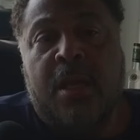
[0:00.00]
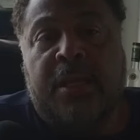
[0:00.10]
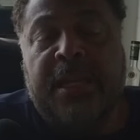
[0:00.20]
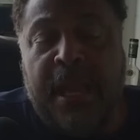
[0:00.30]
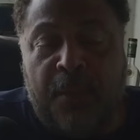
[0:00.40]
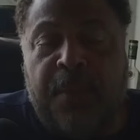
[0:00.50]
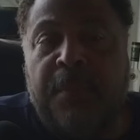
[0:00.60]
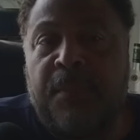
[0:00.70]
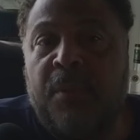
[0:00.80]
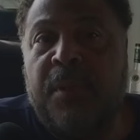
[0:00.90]
Now
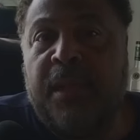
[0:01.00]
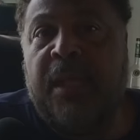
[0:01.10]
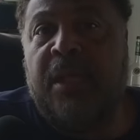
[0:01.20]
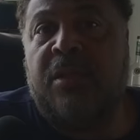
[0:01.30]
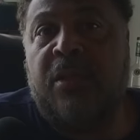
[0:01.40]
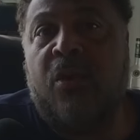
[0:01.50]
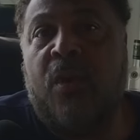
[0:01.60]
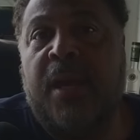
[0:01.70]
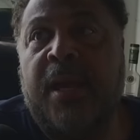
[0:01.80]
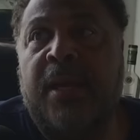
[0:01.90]
people are beginning to go
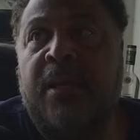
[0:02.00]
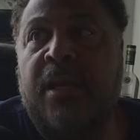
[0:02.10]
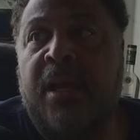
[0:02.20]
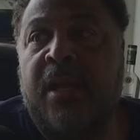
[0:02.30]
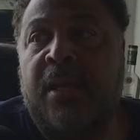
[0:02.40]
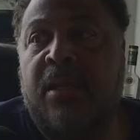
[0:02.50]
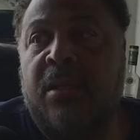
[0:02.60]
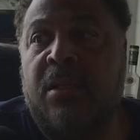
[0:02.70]
ahead and